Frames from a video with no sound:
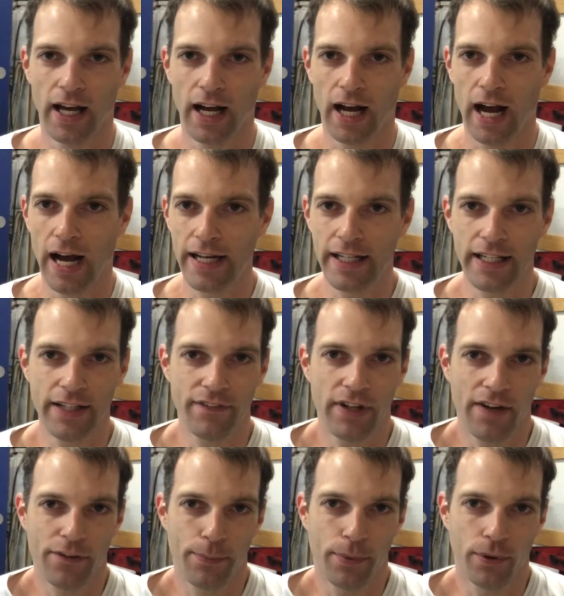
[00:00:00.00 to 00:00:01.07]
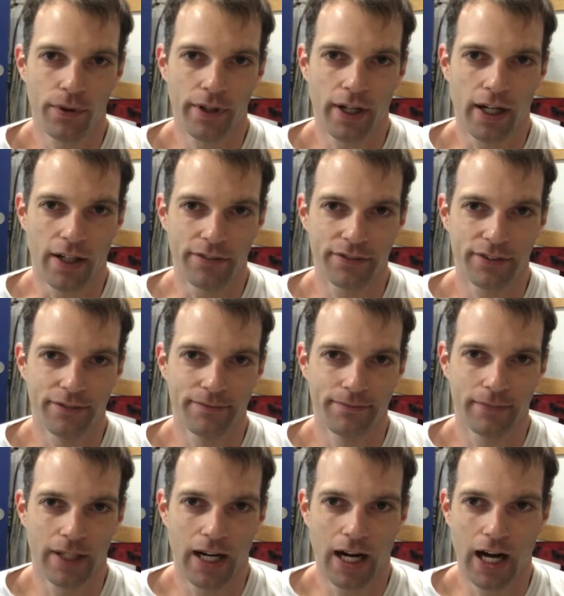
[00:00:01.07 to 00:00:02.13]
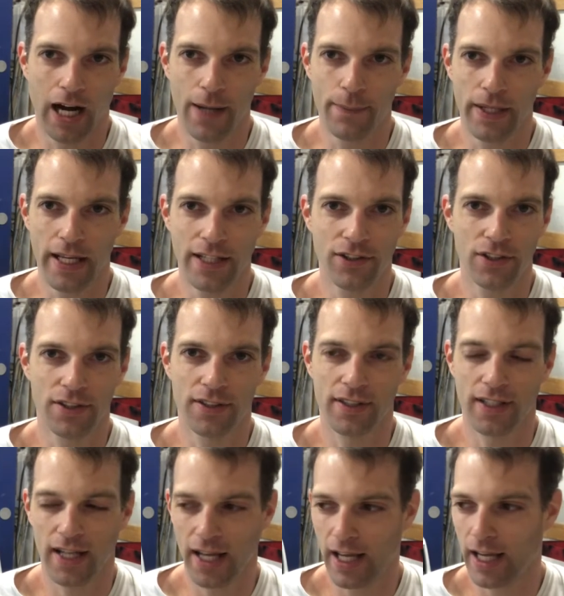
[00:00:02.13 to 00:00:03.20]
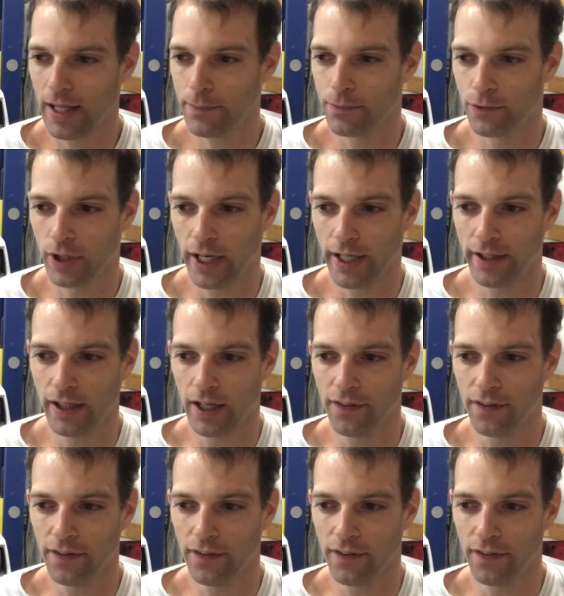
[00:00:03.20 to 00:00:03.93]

I didn't even have to pull it off. I mean, it just came right off.